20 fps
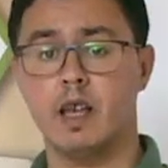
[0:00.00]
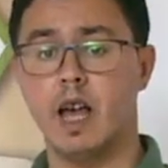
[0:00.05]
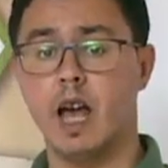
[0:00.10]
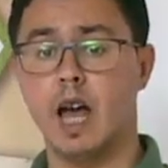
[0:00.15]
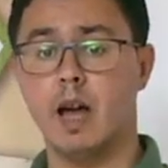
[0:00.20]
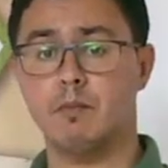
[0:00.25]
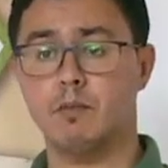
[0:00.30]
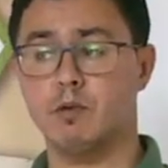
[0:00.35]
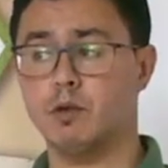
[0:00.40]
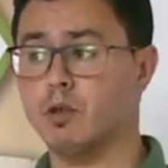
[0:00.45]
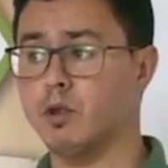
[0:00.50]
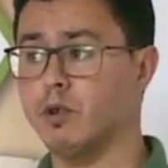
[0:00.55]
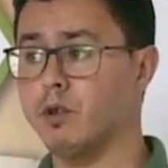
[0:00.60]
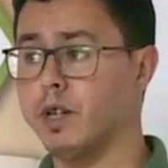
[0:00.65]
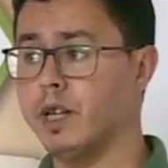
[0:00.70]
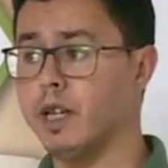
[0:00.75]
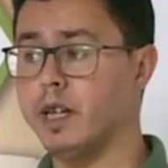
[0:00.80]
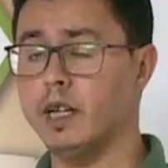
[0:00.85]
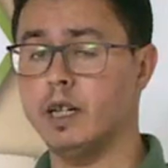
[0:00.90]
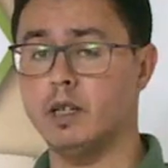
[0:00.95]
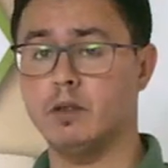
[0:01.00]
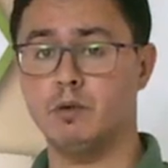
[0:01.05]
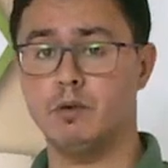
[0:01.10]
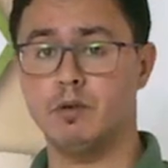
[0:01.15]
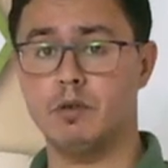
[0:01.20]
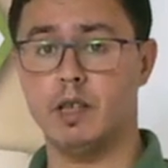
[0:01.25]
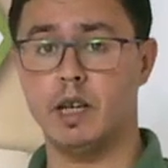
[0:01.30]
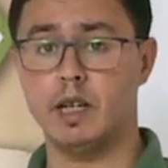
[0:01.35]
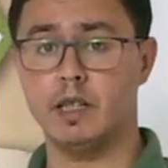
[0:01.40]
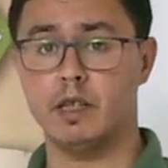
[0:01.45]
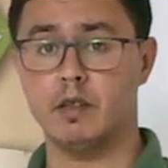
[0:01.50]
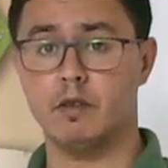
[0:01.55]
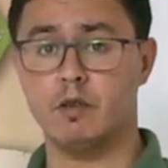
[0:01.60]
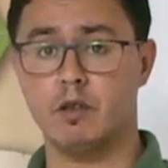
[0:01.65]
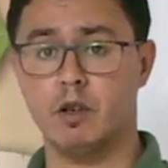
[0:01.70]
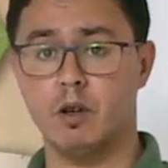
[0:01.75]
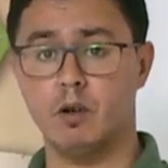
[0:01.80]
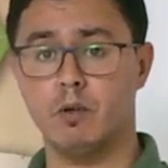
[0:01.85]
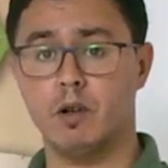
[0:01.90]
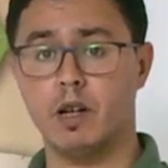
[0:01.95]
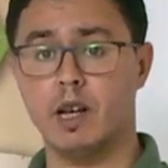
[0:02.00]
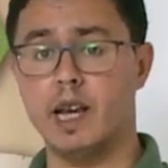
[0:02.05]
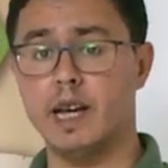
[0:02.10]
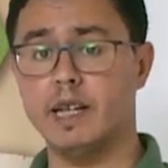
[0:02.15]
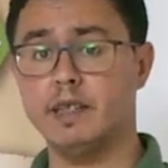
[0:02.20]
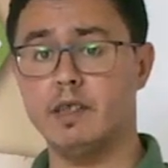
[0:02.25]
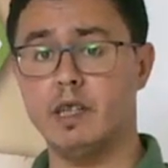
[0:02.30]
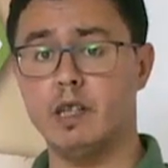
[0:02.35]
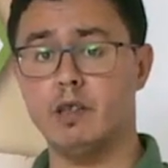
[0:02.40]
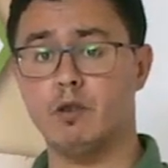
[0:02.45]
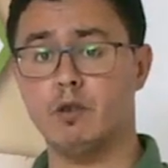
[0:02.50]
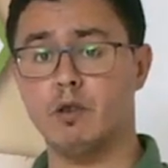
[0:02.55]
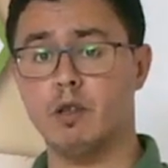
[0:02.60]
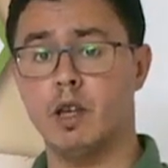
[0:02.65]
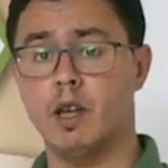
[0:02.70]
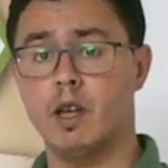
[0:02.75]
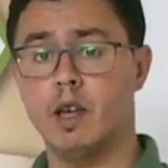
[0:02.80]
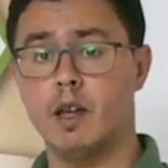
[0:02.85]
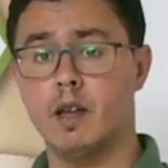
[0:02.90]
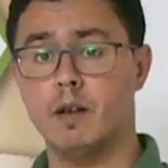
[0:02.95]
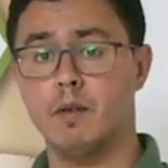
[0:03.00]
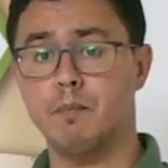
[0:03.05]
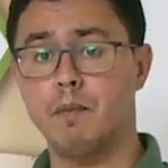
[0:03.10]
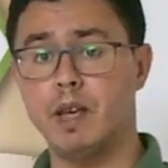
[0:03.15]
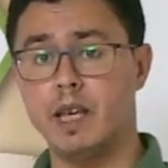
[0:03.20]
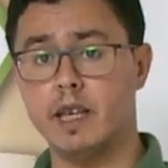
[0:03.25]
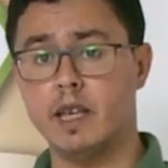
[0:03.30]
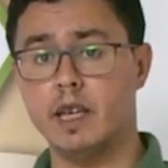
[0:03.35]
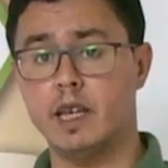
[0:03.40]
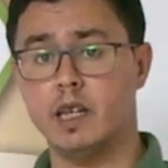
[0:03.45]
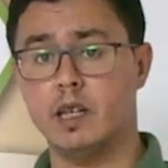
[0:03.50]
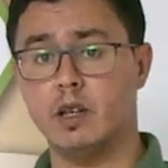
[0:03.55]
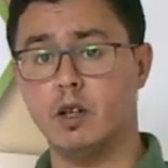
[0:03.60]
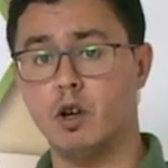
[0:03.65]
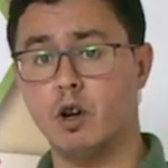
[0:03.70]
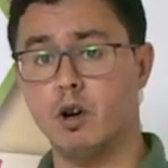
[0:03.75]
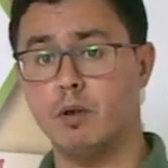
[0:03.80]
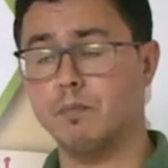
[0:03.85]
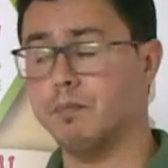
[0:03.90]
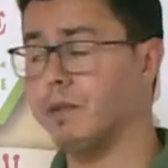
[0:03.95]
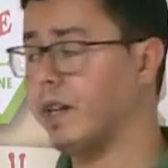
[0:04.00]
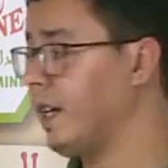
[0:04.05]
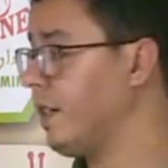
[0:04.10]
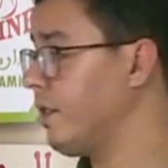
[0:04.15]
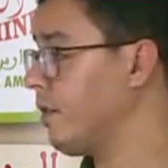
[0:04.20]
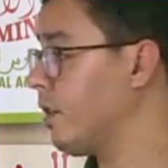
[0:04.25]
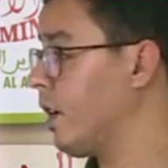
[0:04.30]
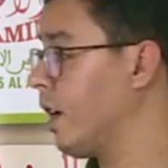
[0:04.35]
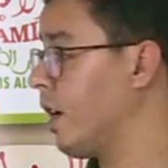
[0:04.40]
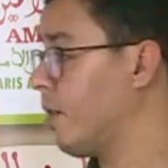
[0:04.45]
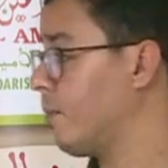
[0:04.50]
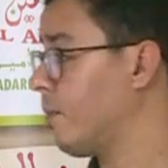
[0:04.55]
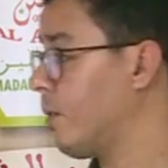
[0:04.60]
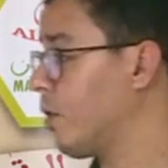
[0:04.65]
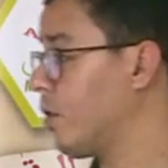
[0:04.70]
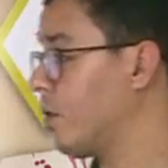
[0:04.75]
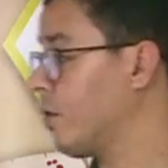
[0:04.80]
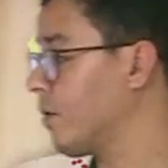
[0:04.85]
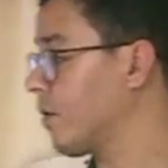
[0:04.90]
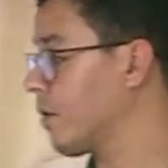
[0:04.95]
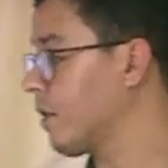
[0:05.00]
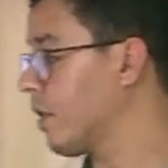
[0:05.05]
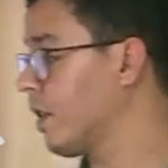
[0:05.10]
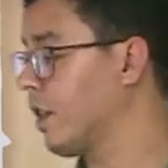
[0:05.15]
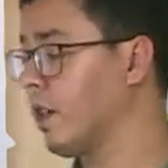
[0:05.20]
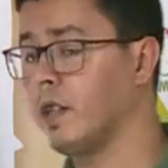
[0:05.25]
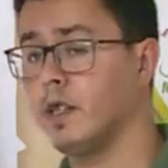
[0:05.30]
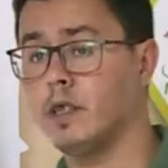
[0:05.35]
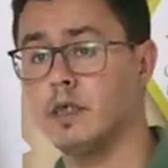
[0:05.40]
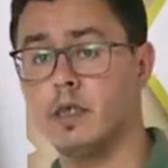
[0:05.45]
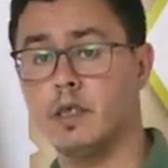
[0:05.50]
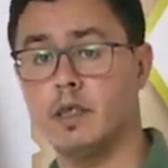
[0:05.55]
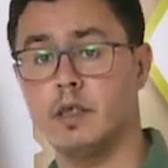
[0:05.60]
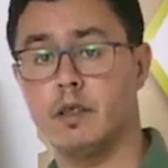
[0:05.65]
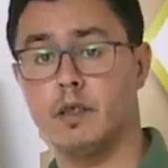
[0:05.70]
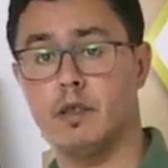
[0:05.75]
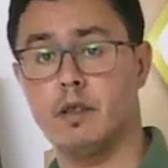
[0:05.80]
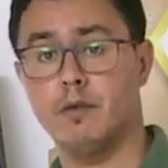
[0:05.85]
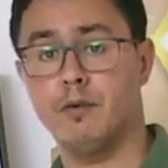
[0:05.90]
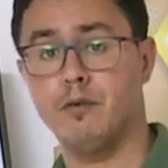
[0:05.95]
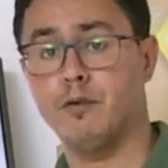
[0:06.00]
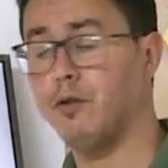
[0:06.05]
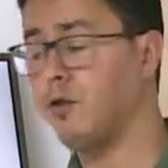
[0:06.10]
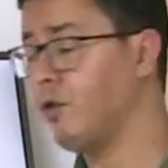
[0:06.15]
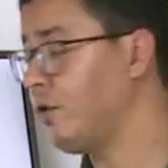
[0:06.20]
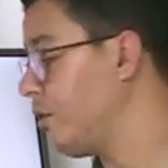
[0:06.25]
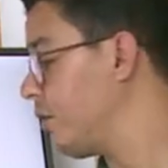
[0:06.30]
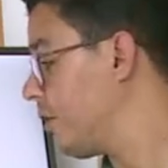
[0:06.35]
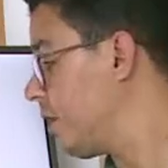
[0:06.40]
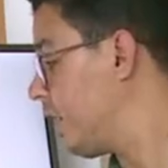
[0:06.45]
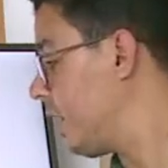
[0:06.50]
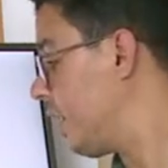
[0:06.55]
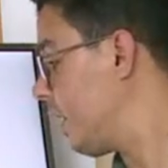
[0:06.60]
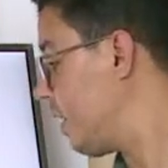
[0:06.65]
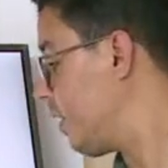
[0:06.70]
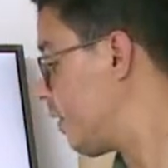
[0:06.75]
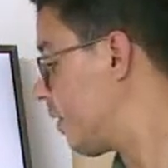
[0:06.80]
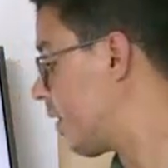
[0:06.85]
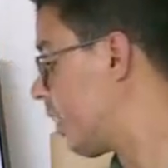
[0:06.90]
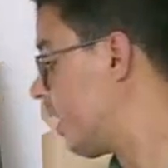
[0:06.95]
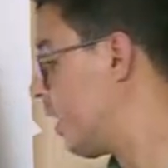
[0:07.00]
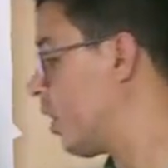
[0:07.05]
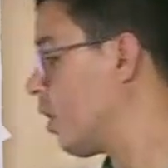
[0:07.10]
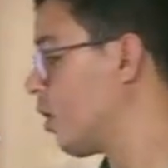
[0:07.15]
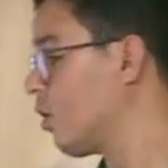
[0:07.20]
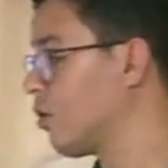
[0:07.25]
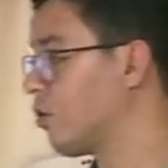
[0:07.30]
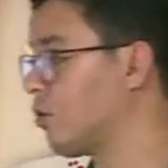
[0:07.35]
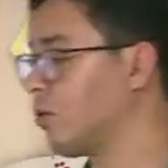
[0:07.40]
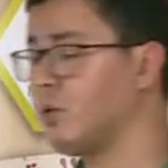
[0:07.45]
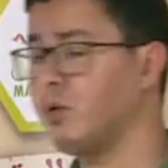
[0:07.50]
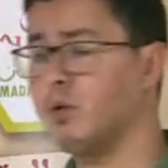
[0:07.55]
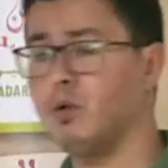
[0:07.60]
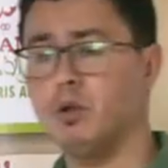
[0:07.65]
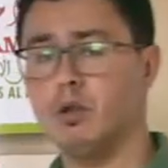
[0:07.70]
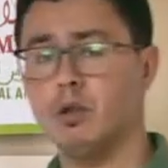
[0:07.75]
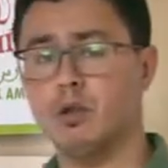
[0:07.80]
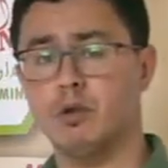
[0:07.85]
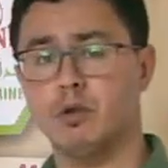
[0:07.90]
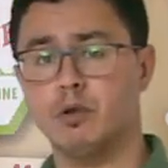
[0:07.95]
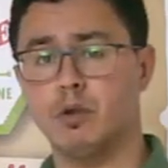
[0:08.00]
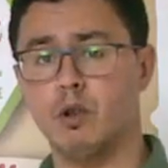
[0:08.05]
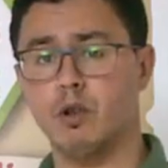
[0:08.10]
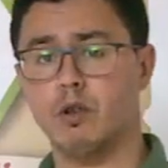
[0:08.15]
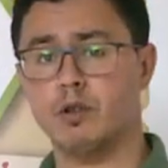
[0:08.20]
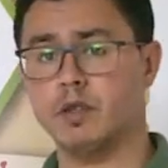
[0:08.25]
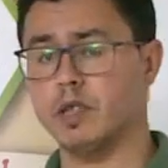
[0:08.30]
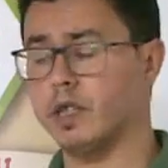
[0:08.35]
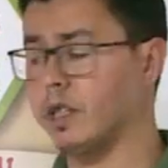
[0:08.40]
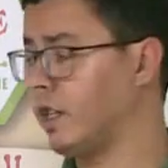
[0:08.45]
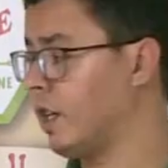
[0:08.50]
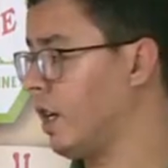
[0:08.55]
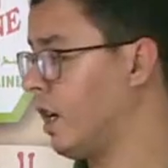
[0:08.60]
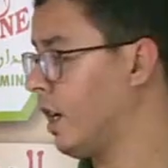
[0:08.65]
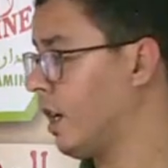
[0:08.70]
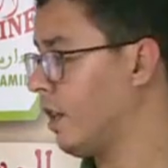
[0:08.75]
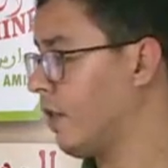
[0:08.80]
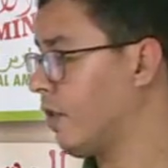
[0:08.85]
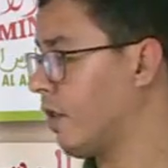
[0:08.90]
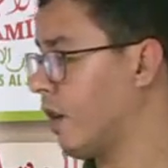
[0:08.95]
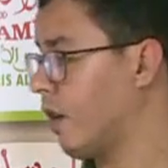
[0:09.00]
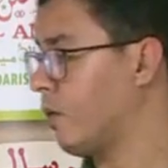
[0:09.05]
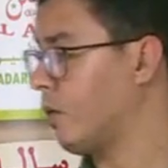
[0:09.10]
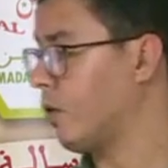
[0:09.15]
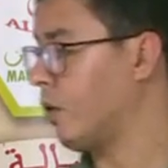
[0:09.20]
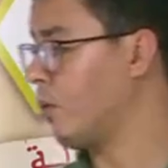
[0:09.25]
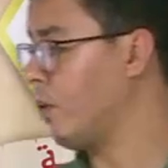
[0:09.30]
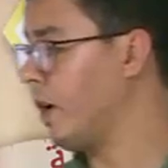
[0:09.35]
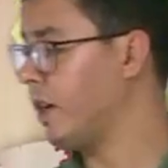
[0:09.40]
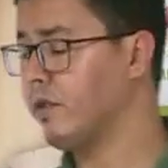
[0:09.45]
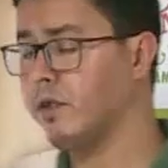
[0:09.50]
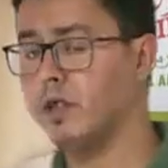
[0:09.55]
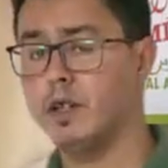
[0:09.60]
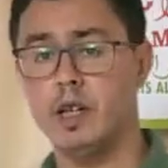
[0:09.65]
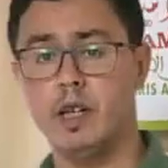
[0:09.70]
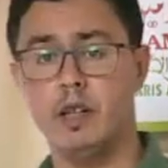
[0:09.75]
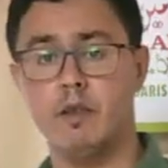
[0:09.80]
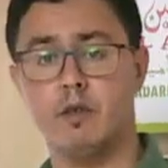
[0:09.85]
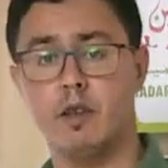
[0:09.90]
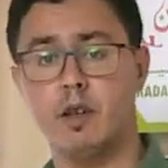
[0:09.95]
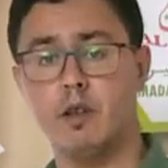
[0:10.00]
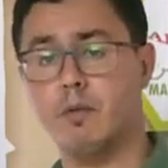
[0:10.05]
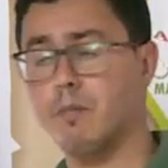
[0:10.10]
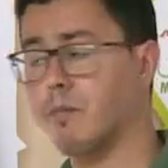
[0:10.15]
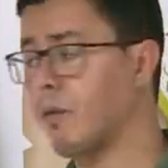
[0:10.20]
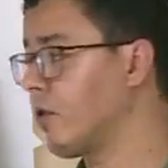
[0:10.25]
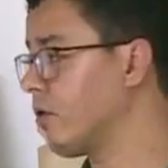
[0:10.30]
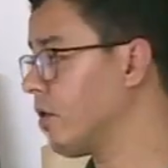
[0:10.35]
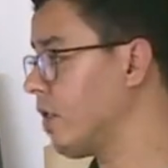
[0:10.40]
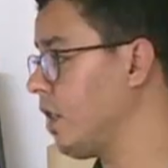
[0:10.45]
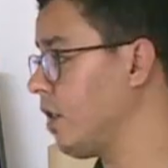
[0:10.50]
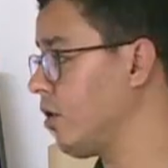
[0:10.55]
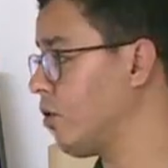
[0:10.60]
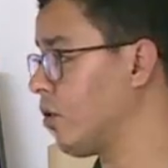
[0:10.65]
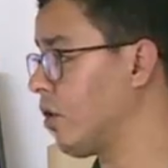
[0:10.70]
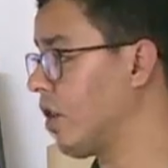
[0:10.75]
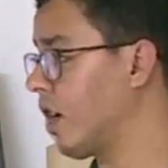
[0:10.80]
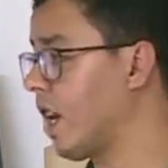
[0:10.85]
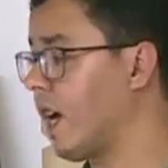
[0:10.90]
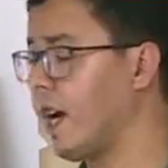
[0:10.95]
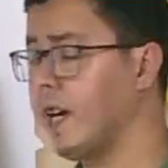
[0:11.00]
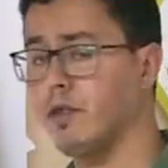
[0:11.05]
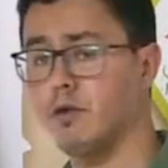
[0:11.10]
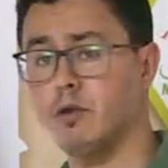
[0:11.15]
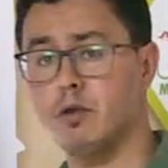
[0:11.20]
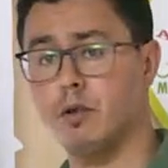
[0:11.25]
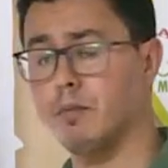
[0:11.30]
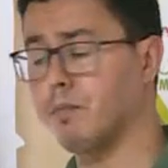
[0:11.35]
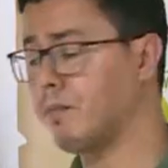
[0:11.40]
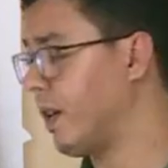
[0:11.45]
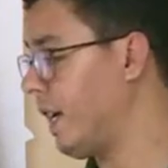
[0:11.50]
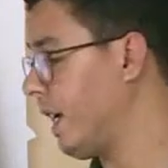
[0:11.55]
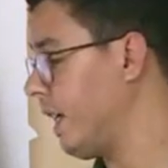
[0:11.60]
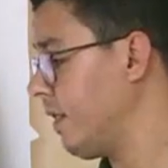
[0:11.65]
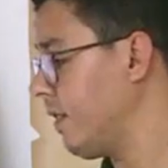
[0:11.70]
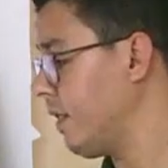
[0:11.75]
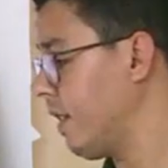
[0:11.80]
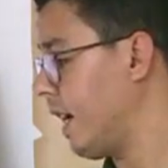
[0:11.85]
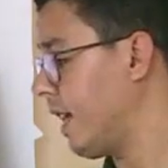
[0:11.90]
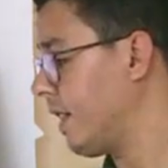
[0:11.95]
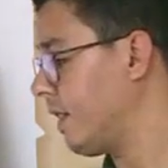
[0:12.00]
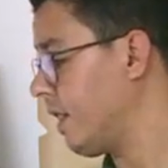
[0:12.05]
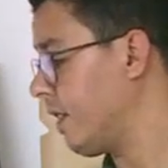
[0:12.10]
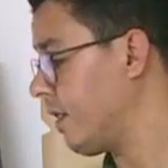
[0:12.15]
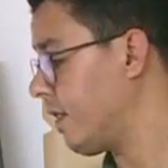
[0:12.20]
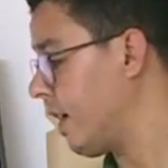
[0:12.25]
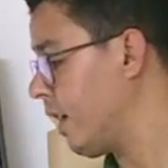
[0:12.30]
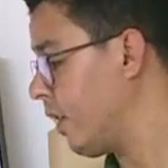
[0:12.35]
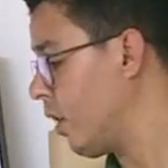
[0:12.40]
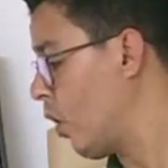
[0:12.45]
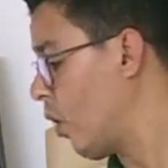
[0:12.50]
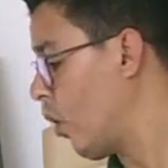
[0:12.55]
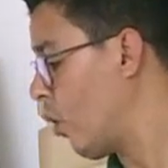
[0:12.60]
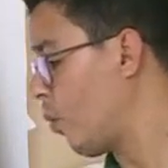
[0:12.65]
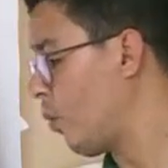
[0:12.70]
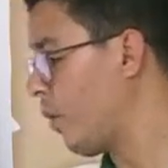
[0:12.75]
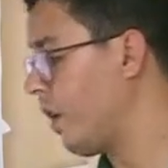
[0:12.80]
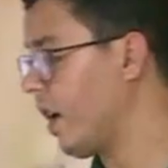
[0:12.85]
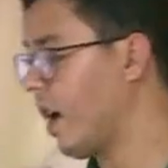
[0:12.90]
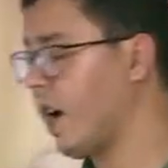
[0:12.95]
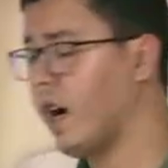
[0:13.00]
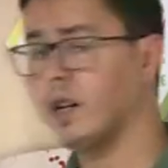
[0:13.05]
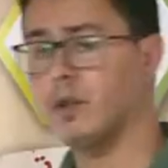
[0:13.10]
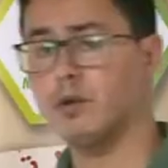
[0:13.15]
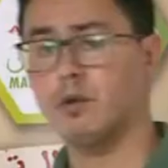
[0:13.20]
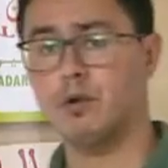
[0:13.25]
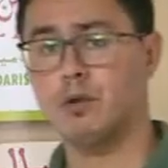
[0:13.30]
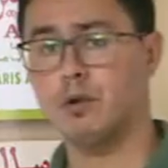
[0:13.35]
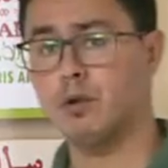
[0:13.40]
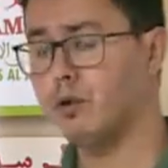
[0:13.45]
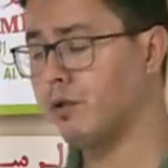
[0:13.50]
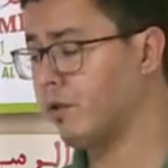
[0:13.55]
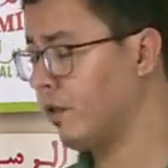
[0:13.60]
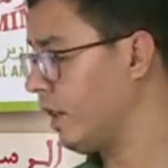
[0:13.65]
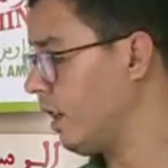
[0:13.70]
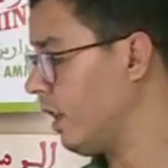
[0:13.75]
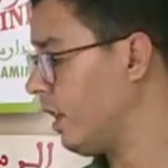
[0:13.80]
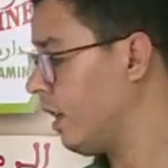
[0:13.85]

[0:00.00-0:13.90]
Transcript: I'm sorry to say this. So client is making complaint because the food is too salty. So waiter is responding to client's complaint, and he said, we are sorry,